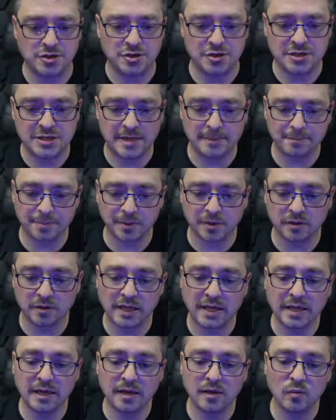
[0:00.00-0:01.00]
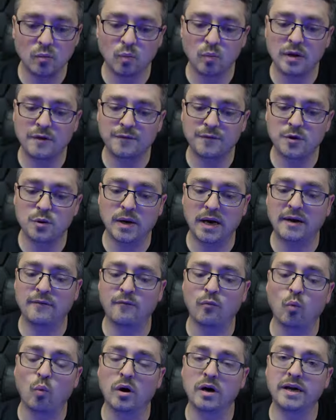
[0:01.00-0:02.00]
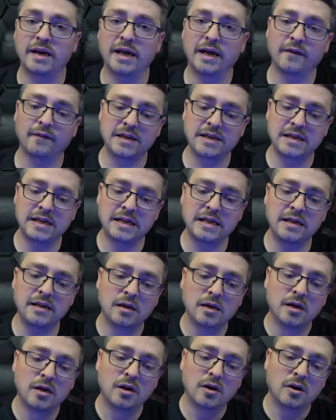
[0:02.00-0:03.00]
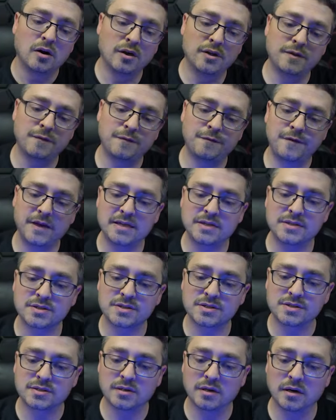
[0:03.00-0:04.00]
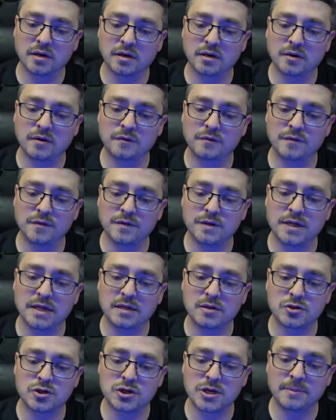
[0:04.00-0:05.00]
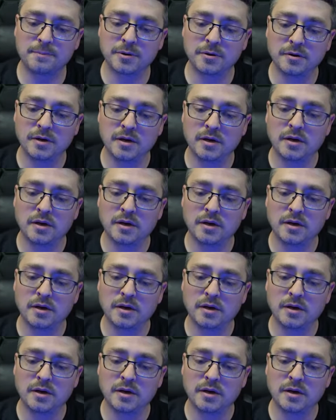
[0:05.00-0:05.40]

typically, if you have one LED on the face of the chip,